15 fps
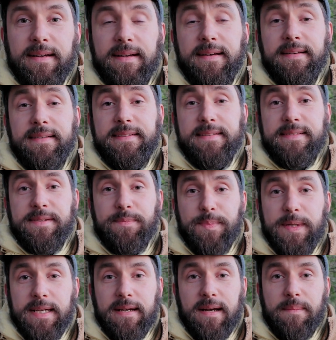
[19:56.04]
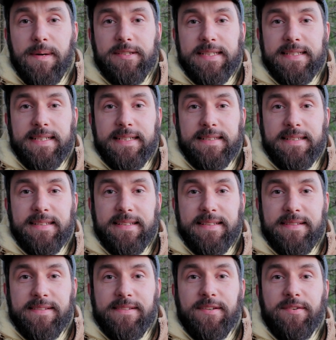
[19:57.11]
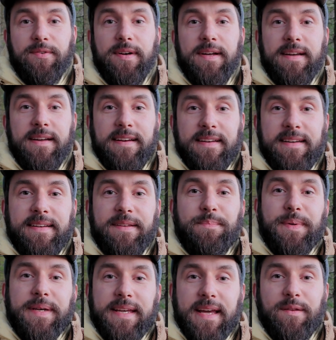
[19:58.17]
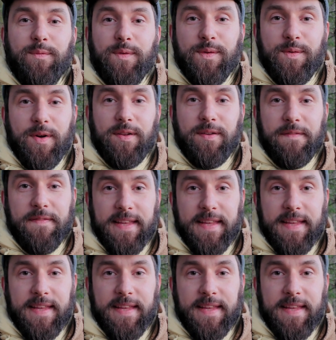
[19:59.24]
And speaking about identity, so it began with all of